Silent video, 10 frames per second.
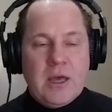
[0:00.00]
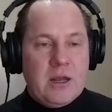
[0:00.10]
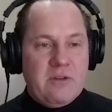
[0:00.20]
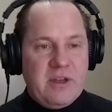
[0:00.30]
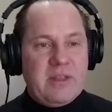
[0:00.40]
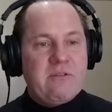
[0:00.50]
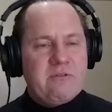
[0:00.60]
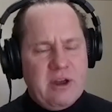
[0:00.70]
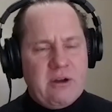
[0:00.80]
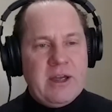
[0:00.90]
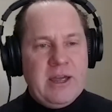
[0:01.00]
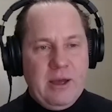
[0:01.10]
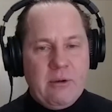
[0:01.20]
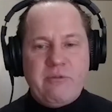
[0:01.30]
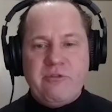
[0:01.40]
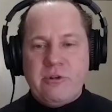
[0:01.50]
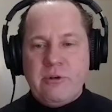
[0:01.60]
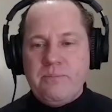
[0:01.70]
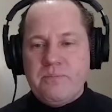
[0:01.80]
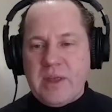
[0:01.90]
And I found that very helpful.